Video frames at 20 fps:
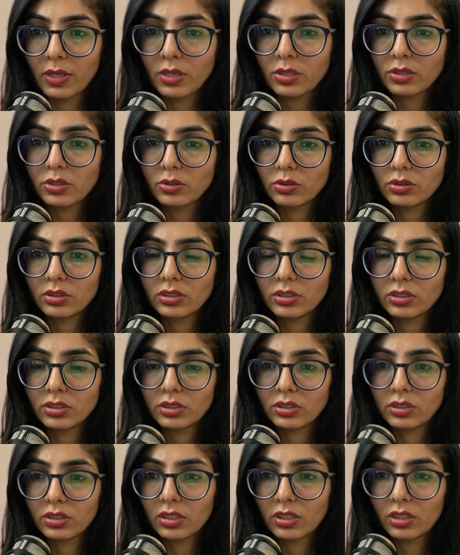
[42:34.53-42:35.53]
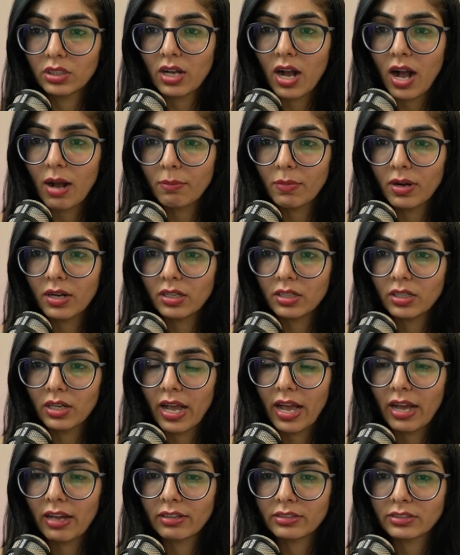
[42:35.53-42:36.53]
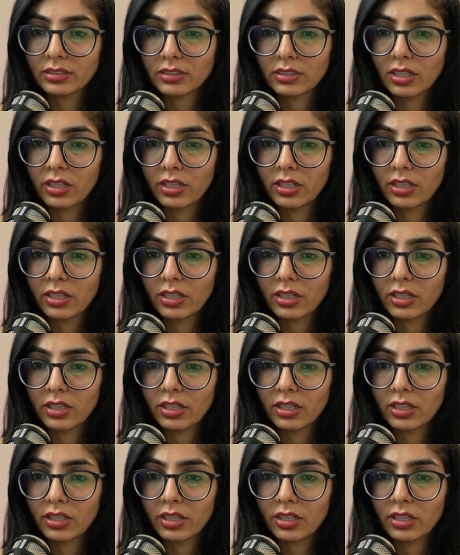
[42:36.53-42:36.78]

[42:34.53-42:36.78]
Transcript: So this gamma has